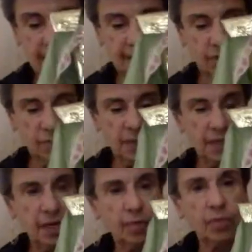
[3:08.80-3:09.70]
little
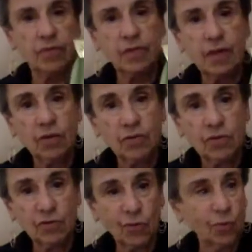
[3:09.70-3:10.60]
beaten up because he goes
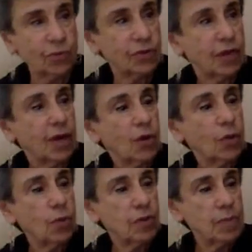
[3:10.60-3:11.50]
to schools
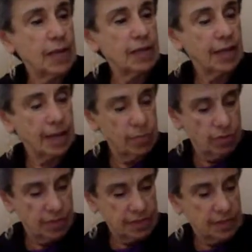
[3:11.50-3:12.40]
with me in
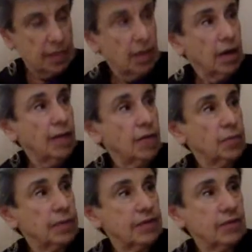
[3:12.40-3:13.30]
libraries and other
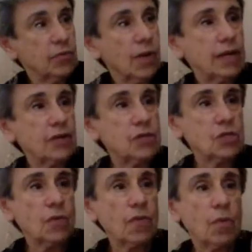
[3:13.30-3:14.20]
places where I can
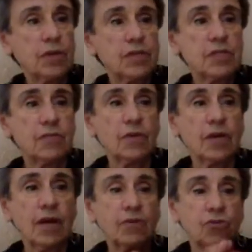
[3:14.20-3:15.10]
show them what different
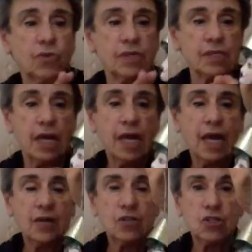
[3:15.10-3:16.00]
countries
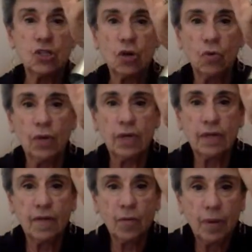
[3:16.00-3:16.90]
show
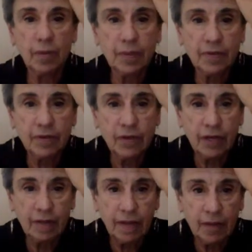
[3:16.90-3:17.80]
in their puppets. Look
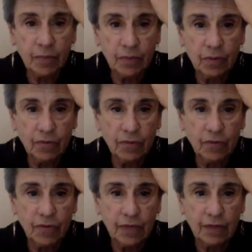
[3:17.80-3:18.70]
at that beautiful
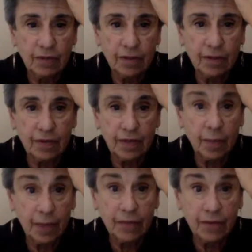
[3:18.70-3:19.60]
face. Is he
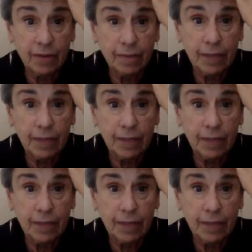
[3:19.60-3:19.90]
amazing?